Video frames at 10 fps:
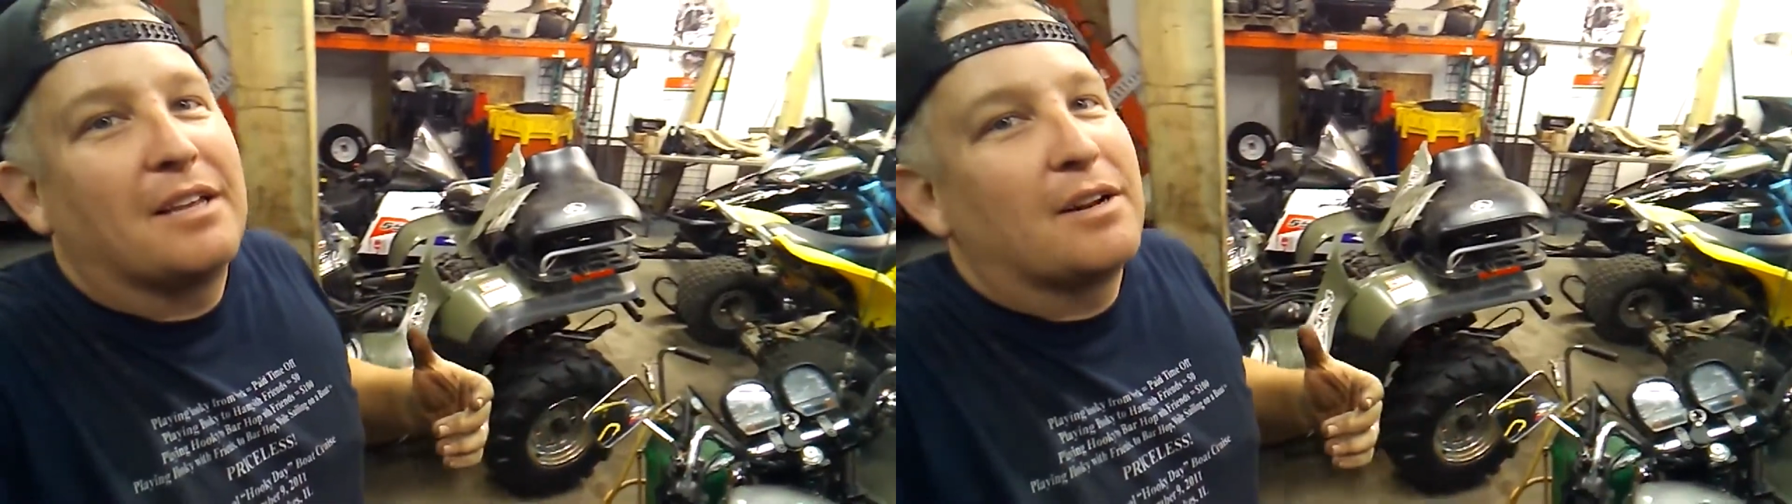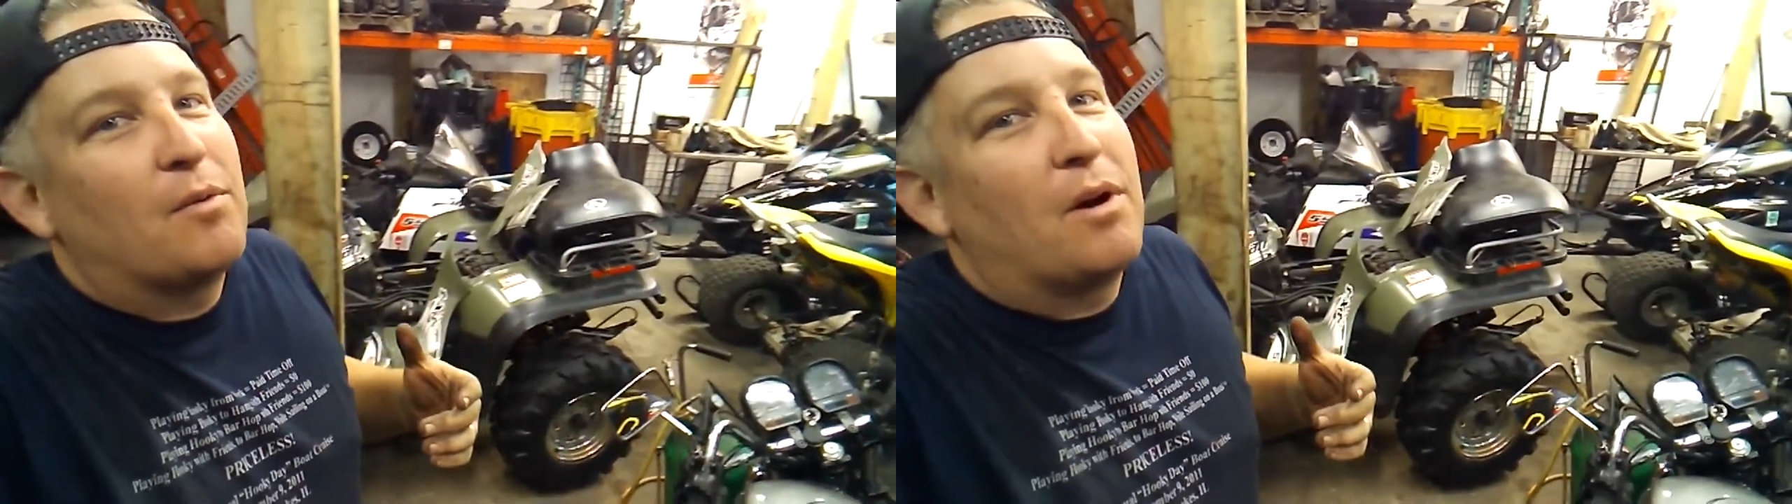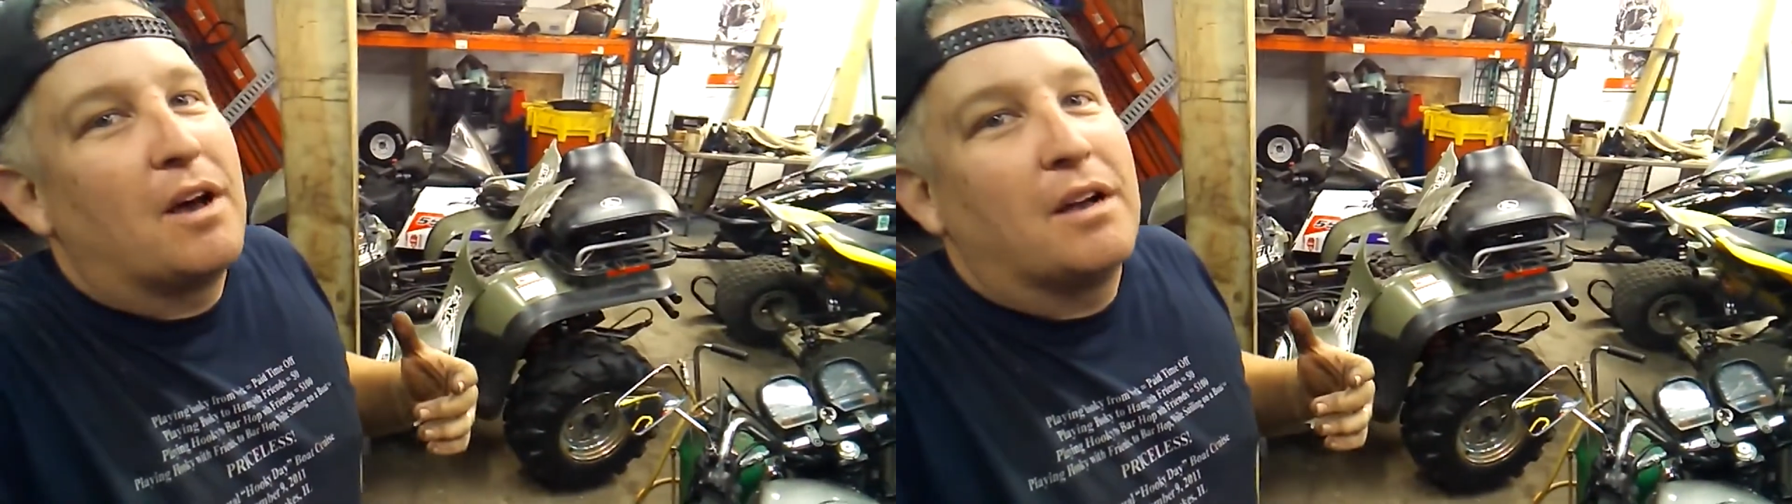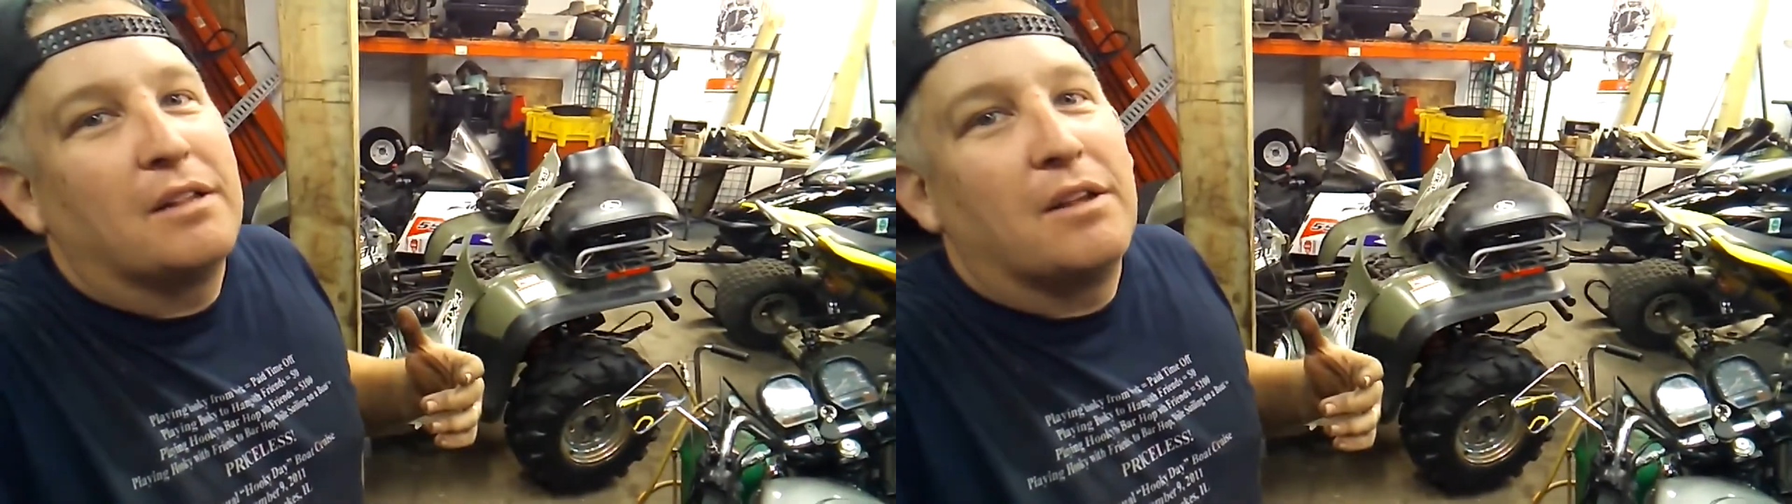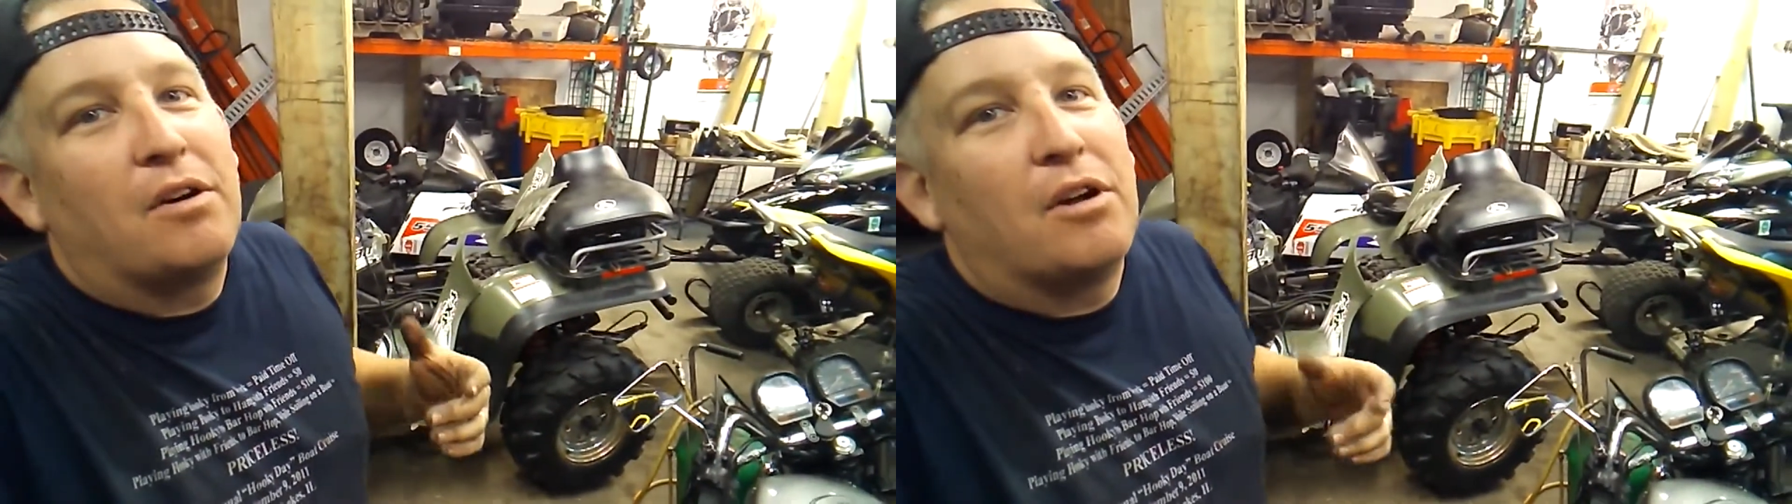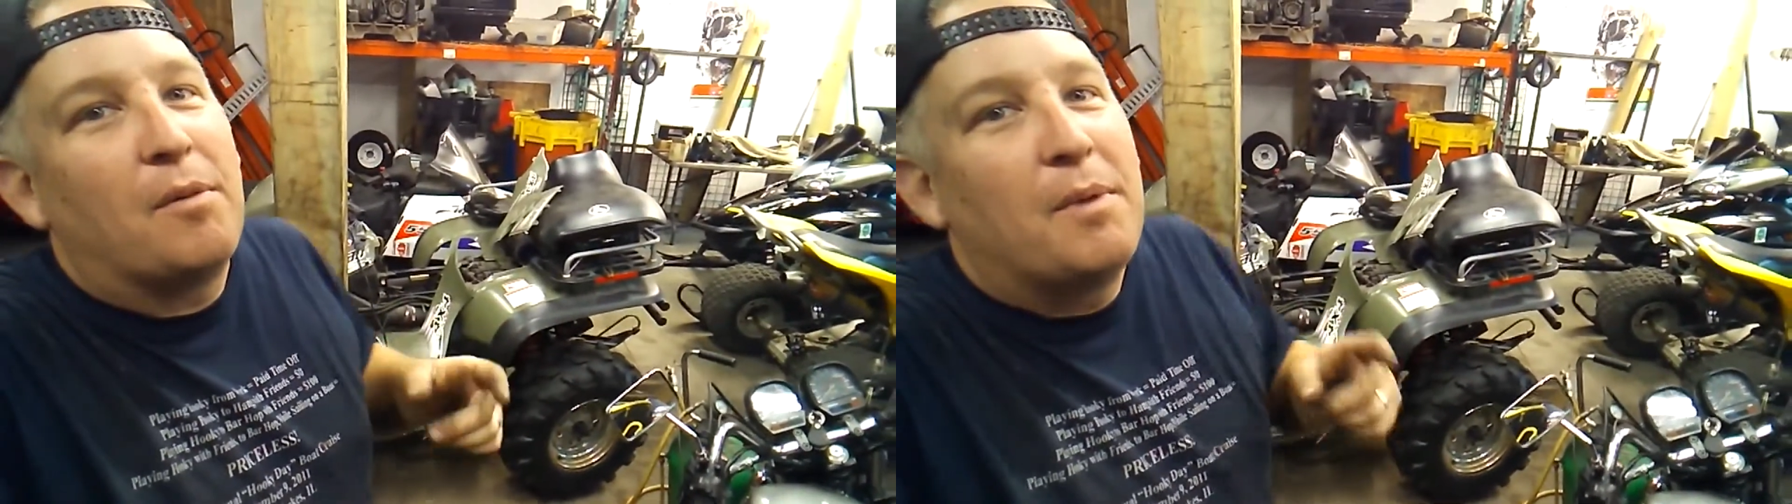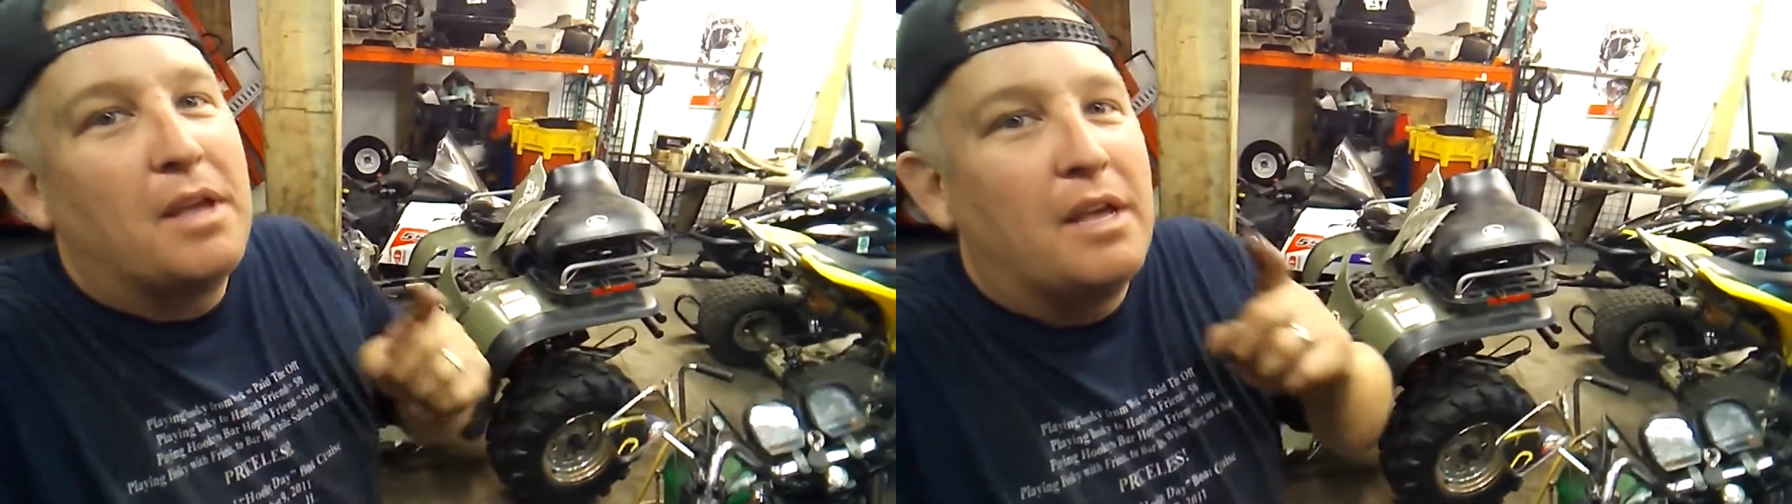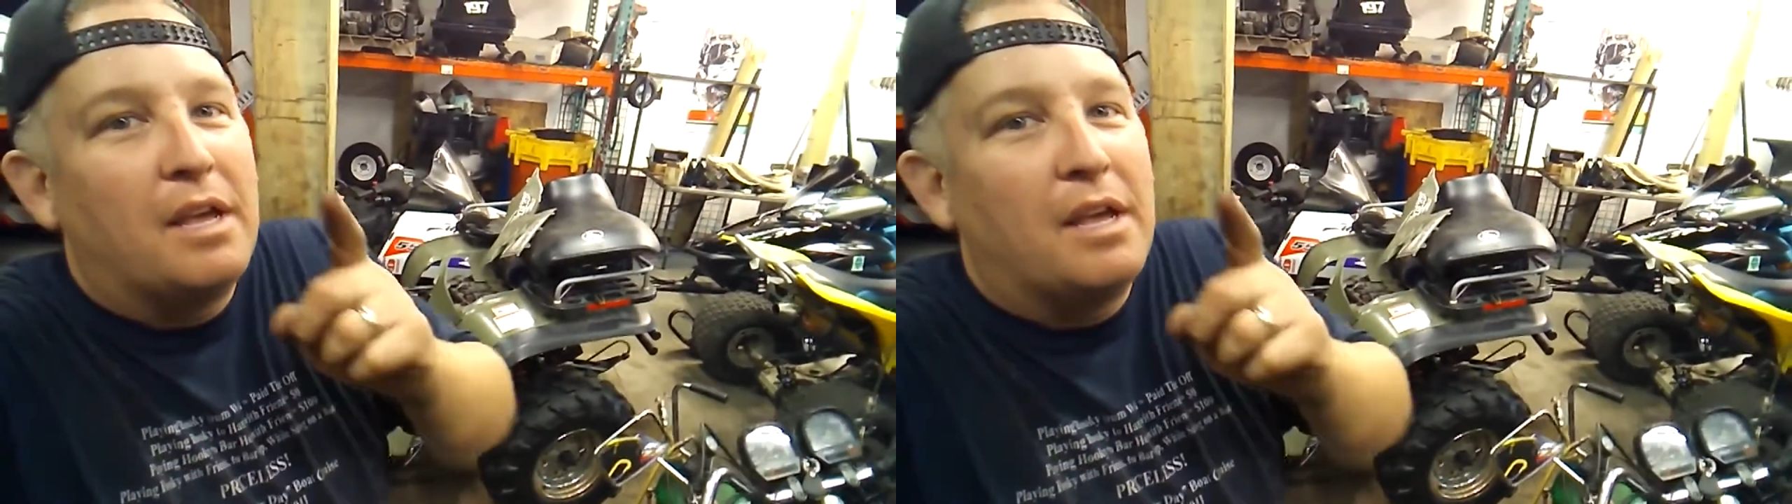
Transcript: They're going to want to unload them.